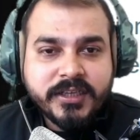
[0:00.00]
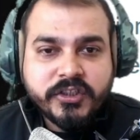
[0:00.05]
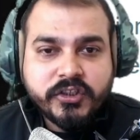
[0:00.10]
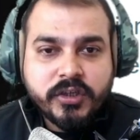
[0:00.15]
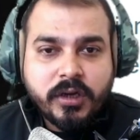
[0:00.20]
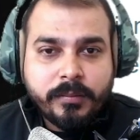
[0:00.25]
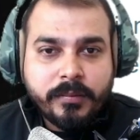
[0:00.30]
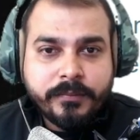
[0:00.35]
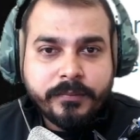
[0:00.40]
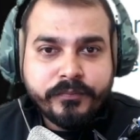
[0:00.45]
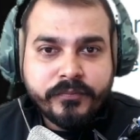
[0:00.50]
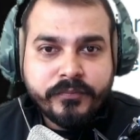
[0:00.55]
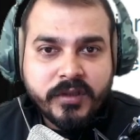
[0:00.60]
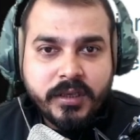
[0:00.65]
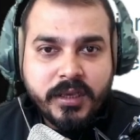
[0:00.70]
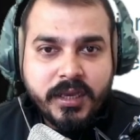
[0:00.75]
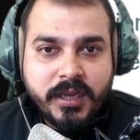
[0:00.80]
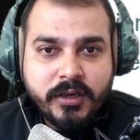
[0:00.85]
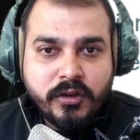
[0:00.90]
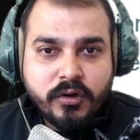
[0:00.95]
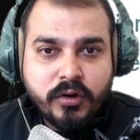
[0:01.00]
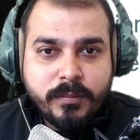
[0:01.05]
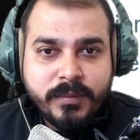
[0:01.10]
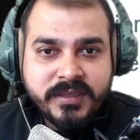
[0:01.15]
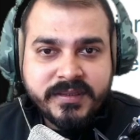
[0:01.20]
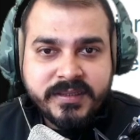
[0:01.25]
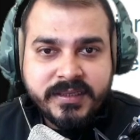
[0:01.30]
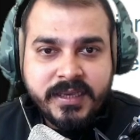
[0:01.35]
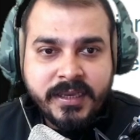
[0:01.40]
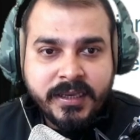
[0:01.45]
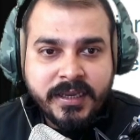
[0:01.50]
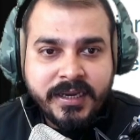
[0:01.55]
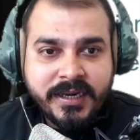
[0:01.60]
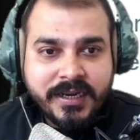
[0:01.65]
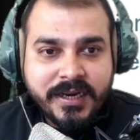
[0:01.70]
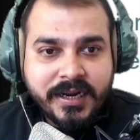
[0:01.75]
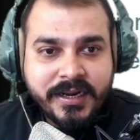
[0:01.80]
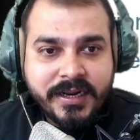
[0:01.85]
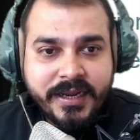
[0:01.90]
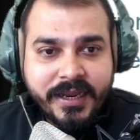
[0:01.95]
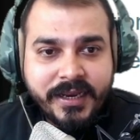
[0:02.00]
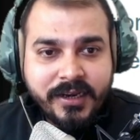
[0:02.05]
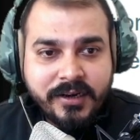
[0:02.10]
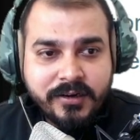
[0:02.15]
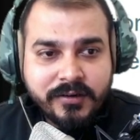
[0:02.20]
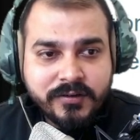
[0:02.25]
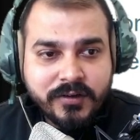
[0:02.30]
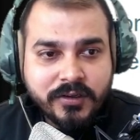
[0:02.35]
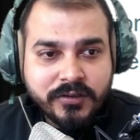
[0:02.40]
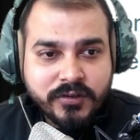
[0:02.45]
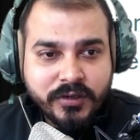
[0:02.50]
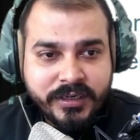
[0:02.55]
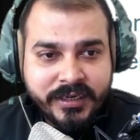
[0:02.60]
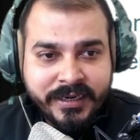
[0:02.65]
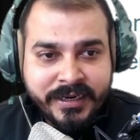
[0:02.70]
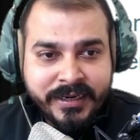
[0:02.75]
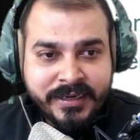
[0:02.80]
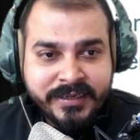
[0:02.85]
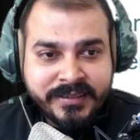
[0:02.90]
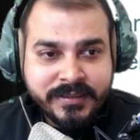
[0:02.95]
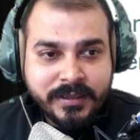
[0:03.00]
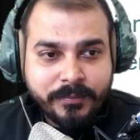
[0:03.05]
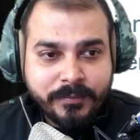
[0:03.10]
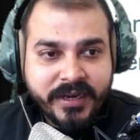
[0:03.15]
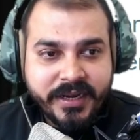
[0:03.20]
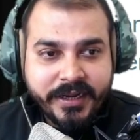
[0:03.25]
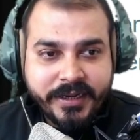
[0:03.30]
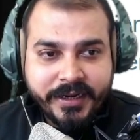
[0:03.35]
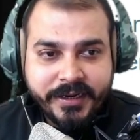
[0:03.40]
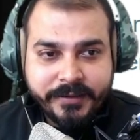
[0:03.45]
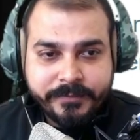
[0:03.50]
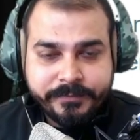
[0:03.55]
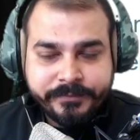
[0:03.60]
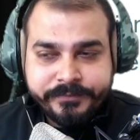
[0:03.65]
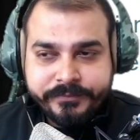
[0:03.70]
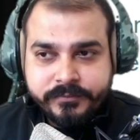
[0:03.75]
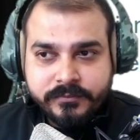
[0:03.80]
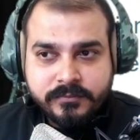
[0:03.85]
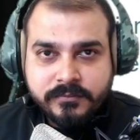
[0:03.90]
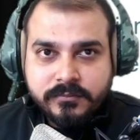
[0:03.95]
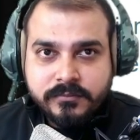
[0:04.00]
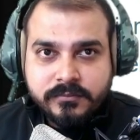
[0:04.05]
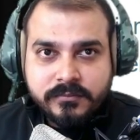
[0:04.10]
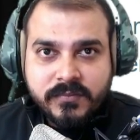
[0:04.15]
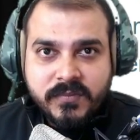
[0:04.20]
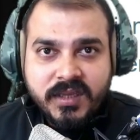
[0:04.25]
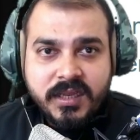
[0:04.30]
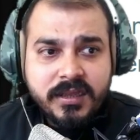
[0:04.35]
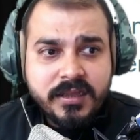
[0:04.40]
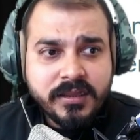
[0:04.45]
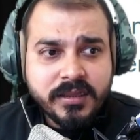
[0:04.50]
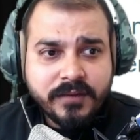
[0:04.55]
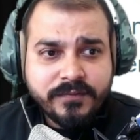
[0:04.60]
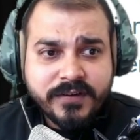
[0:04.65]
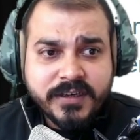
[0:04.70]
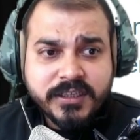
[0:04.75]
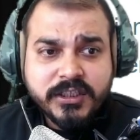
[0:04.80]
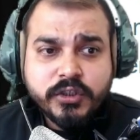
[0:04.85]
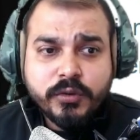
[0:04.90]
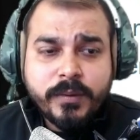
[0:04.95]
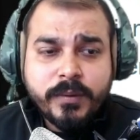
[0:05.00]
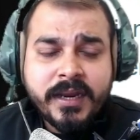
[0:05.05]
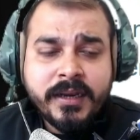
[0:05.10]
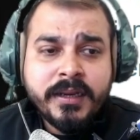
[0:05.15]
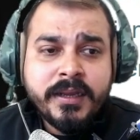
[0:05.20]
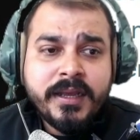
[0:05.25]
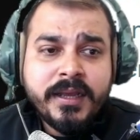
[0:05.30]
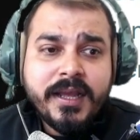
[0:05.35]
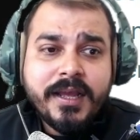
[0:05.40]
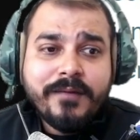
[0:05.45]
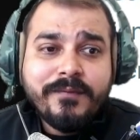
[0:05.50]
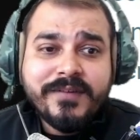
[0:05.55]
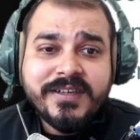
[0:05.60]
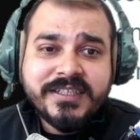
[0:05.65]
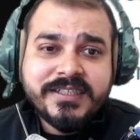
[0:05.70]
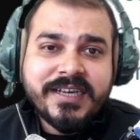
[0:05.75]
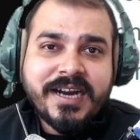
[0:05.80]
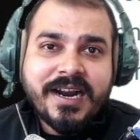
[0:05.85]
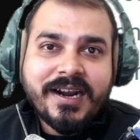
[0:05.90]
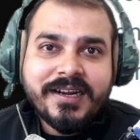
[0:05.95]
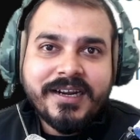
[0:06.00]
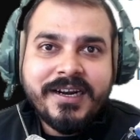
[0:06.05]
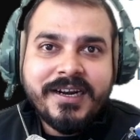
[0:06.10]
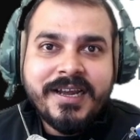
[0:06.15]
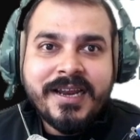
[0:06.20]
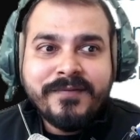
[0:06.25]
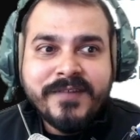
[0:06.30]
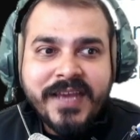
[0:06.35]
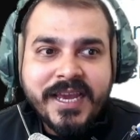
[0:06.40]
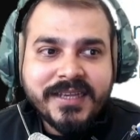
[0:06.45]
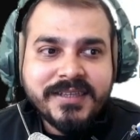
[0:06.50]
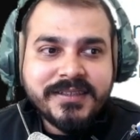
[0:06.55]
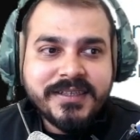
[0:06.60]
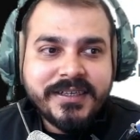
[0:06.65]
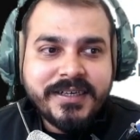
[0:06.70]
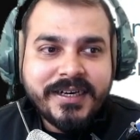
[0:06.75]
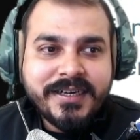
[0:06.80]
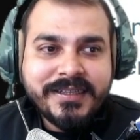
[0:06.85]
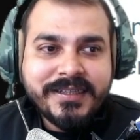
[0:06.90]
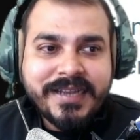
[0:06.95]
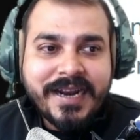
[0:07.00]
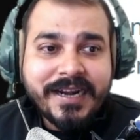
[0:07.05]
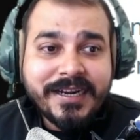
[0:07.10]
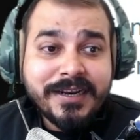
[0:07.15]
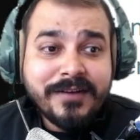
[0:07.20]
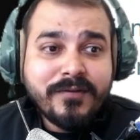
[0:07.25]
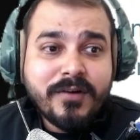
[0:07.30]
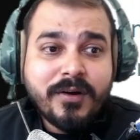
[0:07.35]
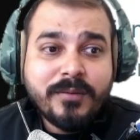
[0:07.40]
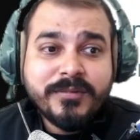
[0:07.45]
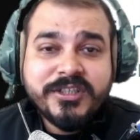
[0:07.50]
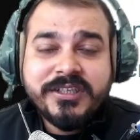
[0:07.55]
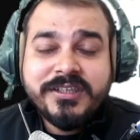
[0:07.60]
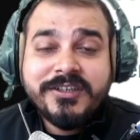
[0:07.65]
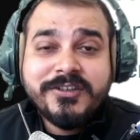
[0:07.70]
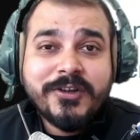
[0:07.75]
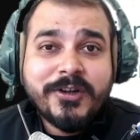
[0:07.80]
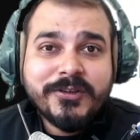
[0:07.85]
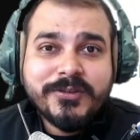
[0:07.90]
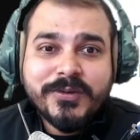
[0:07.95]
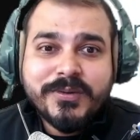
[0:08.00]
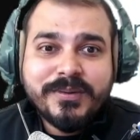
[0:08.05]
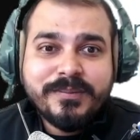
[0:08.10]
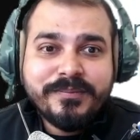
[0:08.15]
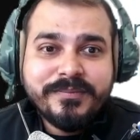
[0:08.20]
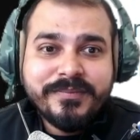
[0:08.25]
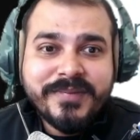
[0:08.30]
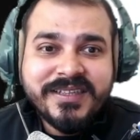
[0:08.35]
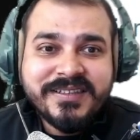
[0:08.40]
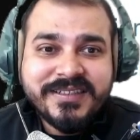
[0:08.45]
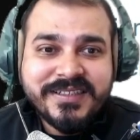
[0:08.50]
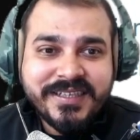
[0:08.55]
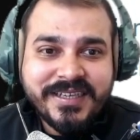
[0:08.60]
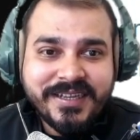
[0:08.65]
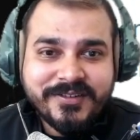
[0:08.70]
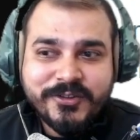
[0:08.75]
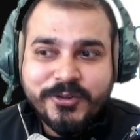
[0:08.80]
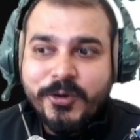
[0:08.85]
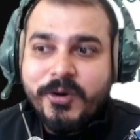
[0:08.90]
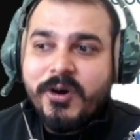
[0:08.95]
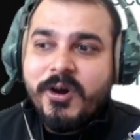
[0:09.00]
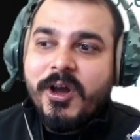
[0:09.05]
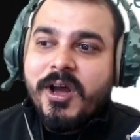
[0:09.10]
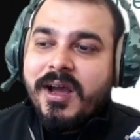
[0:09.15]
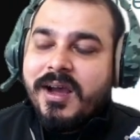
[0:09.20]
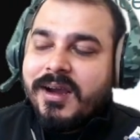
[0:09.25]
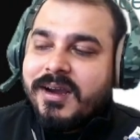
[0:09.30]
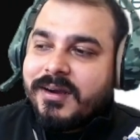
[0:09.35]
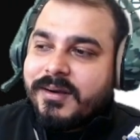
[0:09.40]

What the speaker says: desktop. Here you'll be seeing in containers also it gets updated. The first one we started and we exited, that information is also been seen. So